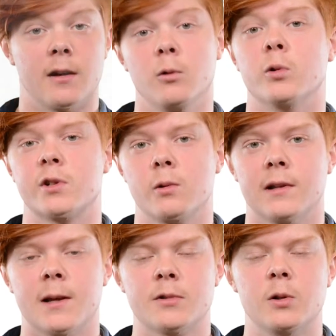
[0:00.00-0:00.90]
also your
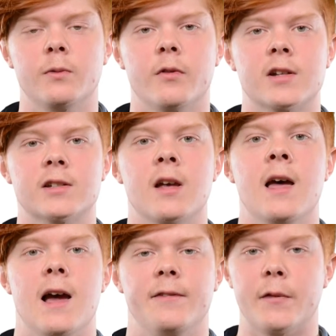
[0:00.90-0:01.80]
lab supervisor,
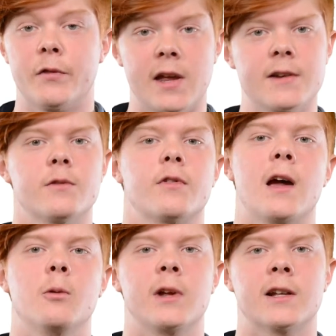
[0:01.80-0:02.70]
and at the end of
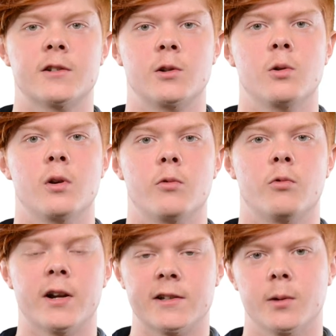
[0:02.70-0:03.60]
that we had to do a
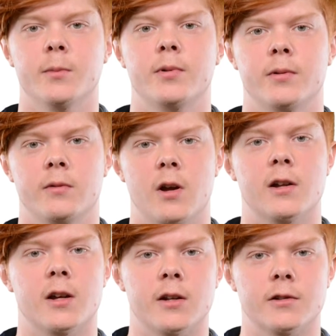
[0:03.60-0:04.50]
write-up,
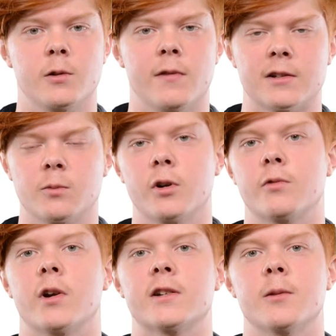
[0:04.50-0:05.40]
a
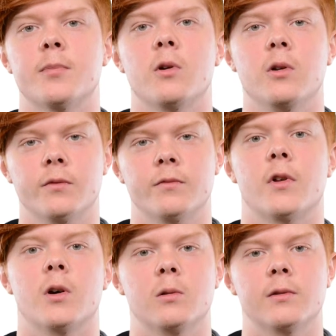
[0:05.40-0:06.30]
2,000-word write-up on
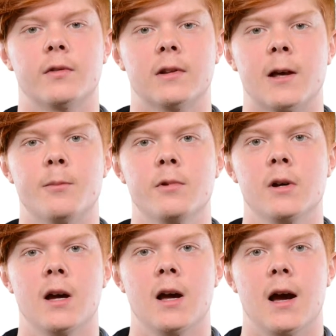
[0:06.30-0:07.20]
the whole of the lab,
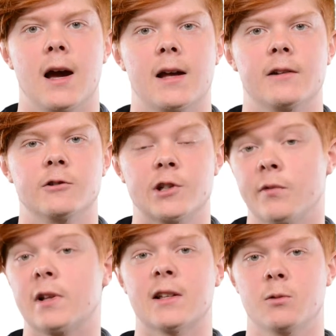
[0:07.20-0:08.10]
and
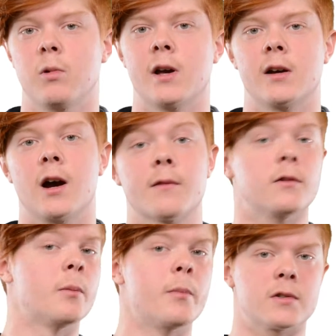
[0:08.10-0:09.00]
generally that's where I've
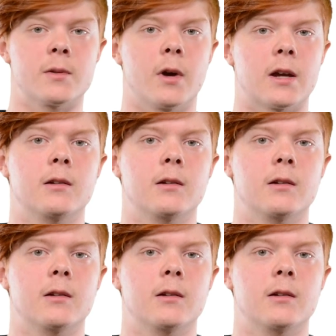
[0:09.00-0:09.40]
learnt most of my